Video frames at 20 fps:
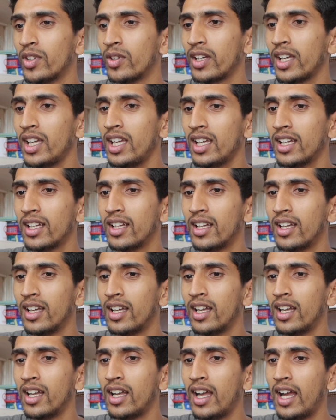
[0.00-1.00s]
Okay,
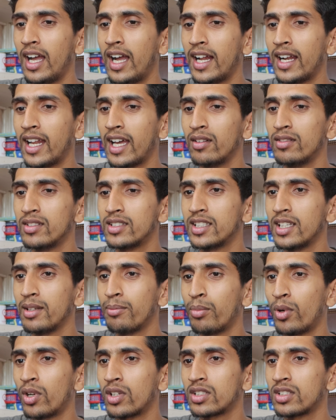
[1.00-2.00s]
and I will
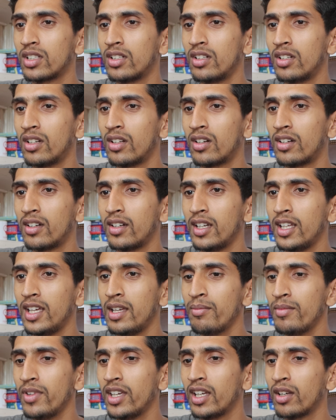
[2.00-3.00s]
say person dot
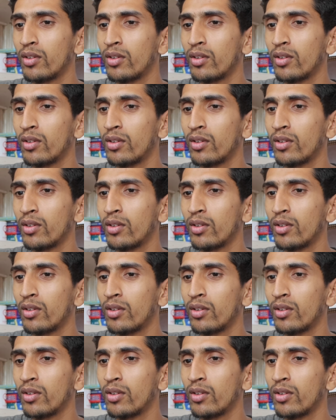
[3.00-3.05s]
name